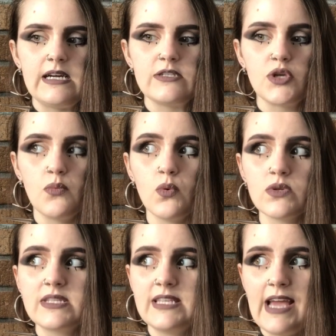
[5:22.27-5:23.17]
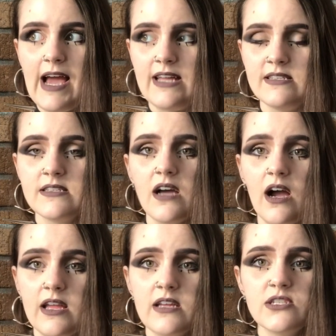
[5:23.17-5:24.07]
Towards the end,
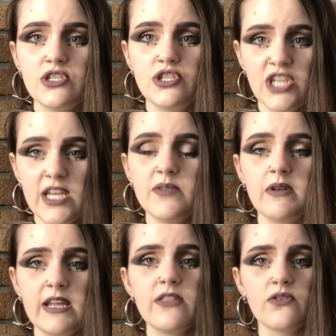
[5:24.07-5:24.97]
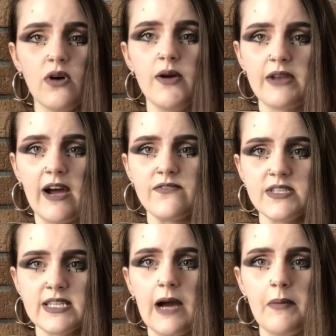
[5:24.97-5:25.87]
I genuinely thought I would have to
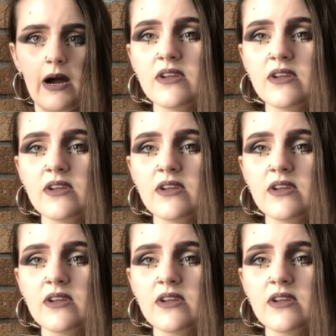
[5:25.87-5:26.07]
tap out.